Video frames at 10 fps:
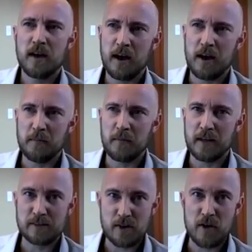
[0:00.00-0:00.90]

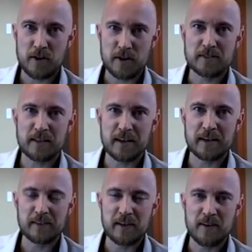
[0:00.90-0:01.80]
It's hardest to get
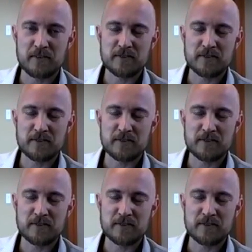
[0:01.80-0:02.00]
a loan.